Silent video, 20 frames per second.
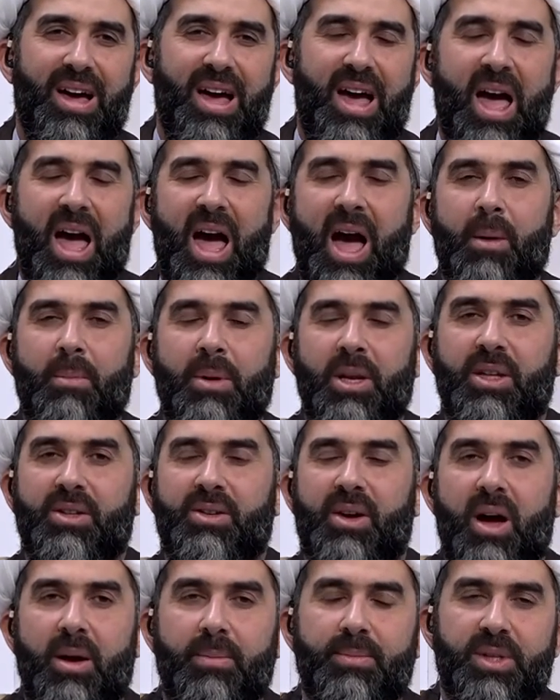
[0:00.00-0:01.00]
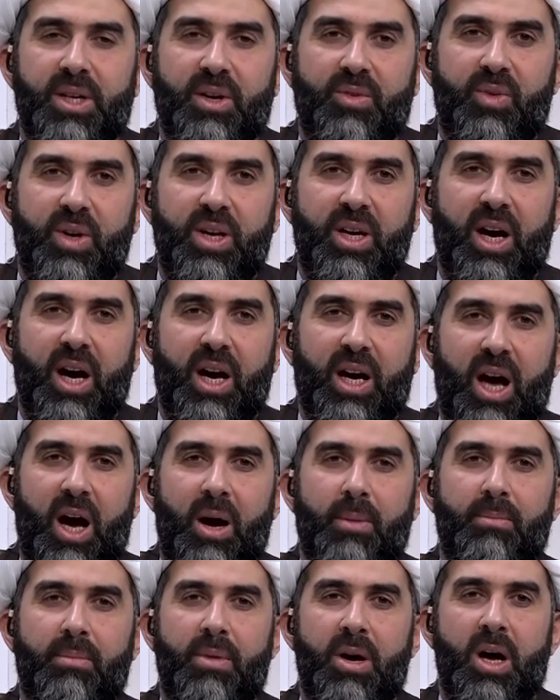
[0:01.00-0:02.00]
How many times have we
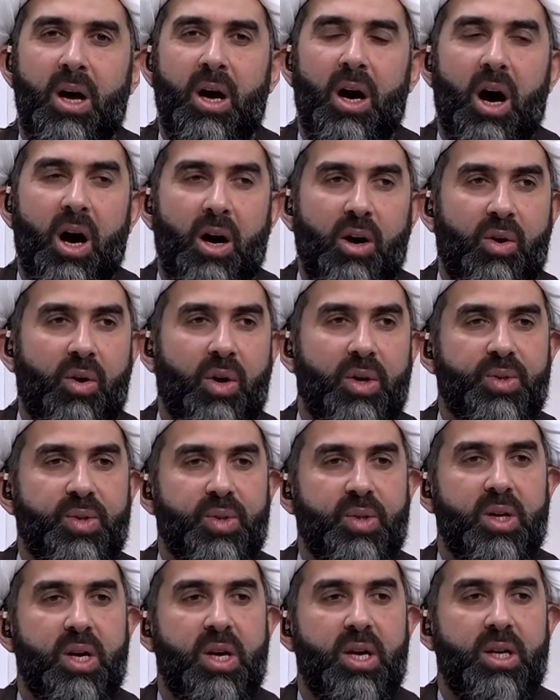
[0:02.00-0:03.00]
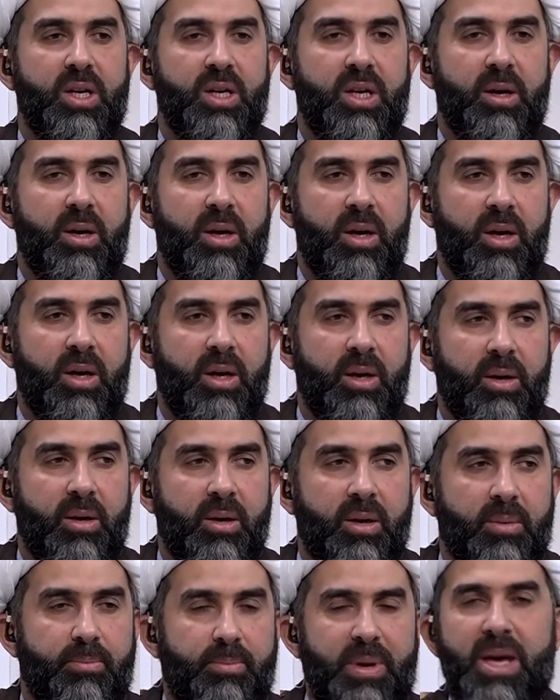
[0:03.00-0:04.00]
come across
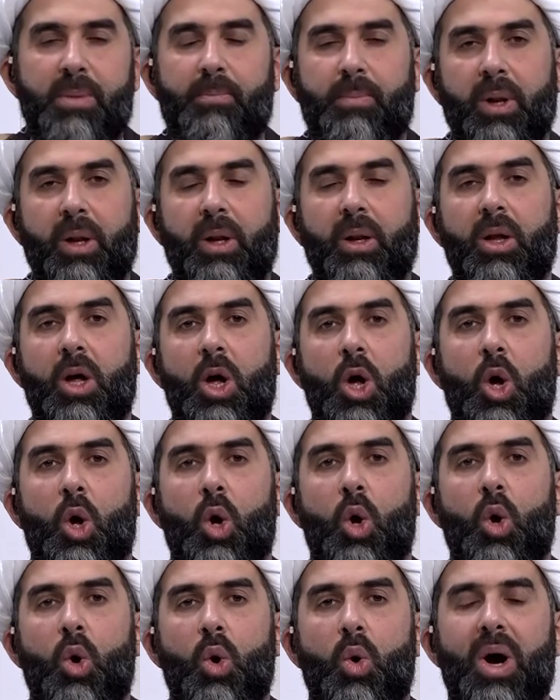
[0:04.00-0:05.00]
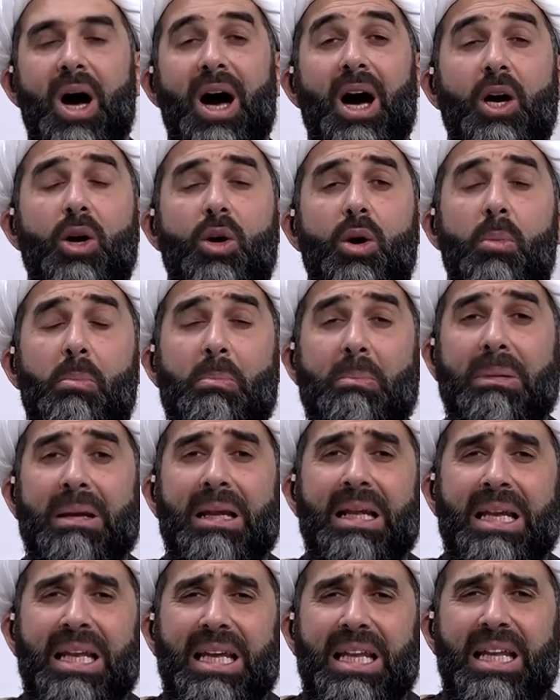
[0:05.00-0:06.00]
uh, people who are
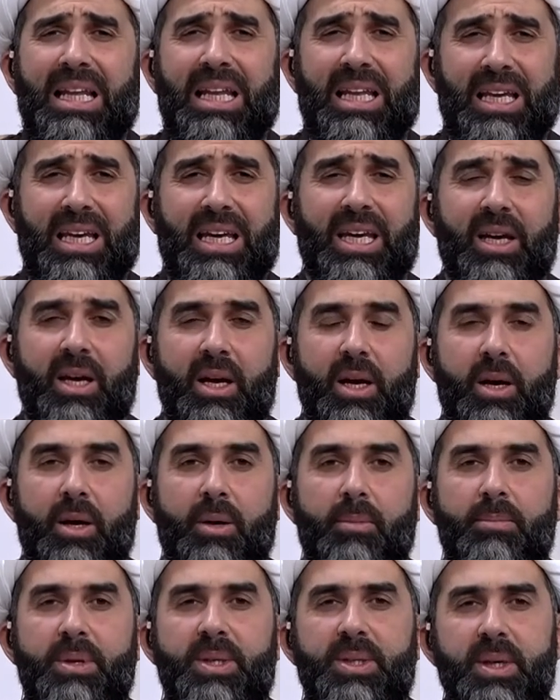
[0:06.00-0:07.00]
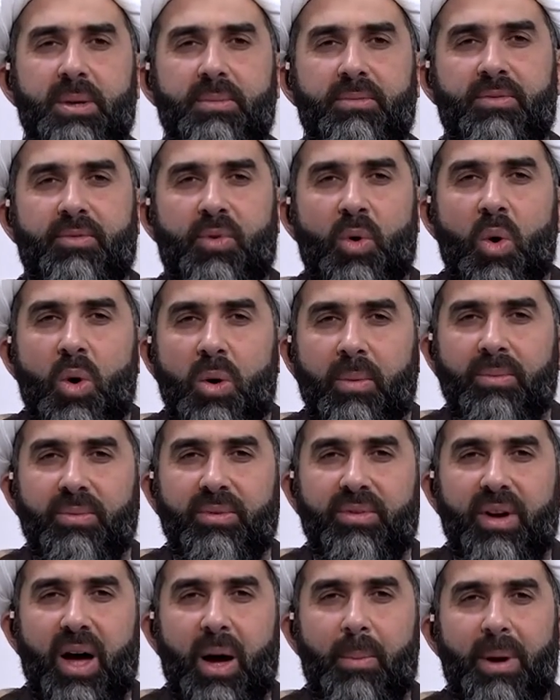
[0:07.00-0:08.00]
completely
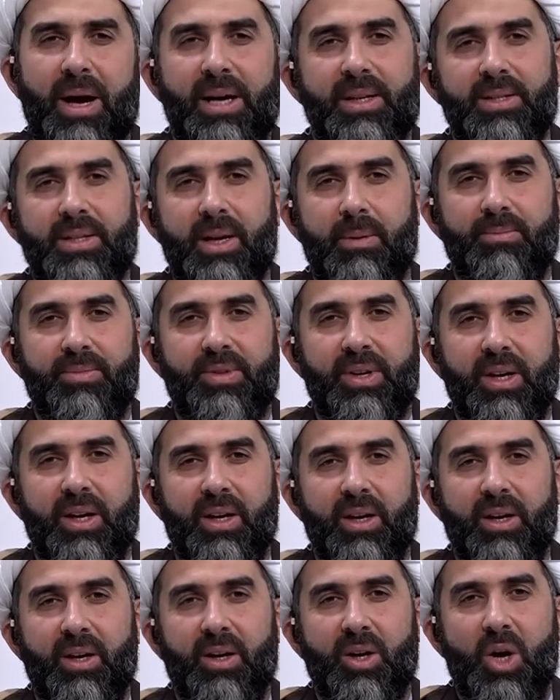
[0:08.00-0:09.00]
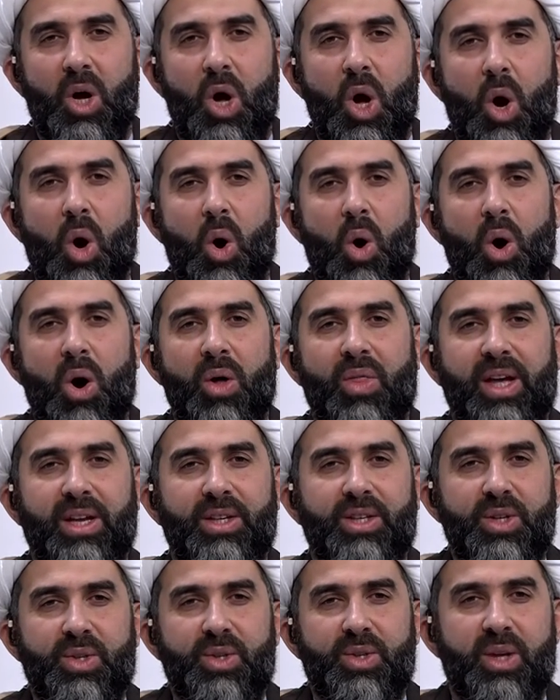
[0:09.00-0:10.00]
misinformed about something, or they
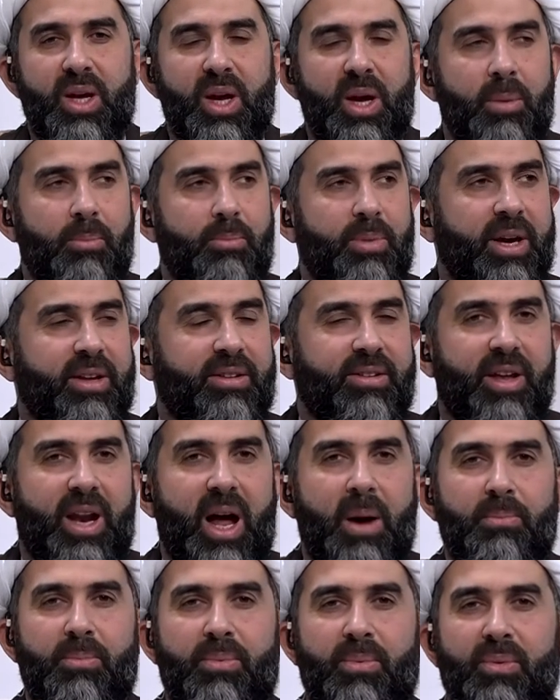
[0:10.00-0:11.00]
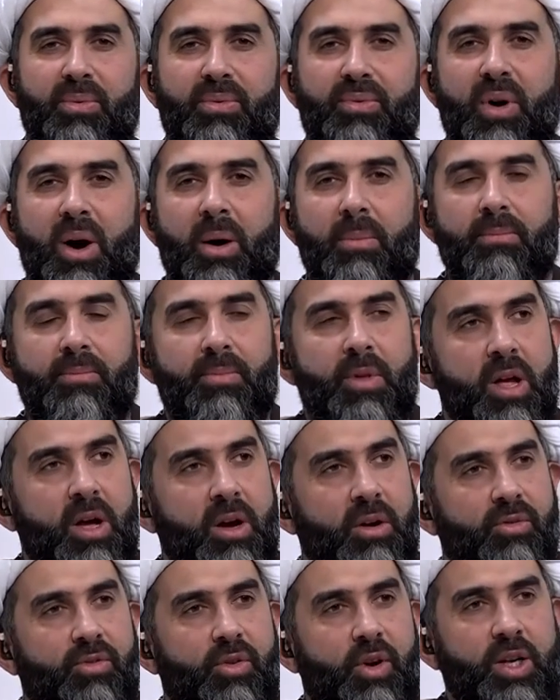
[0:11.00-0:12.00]
just picked it up from,
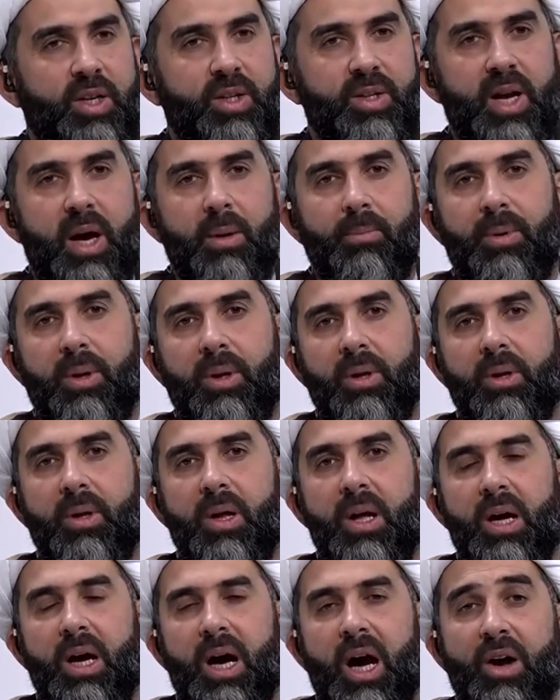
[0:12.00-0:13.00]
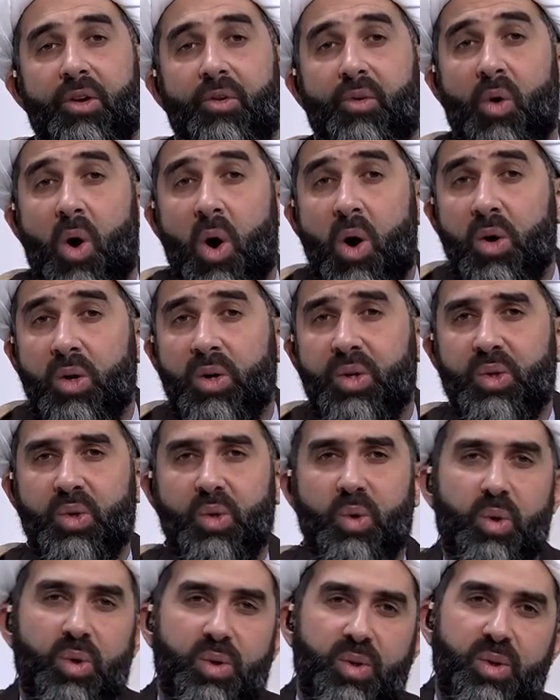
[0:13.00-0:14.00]
for example, a wrong
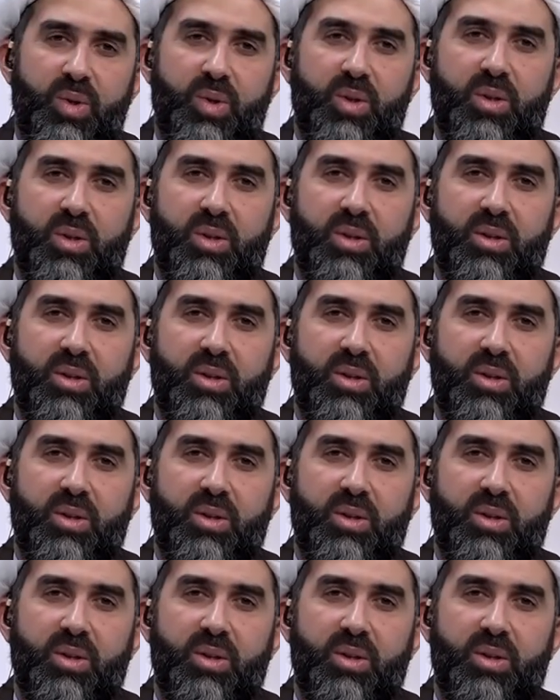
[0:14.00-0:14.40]
source,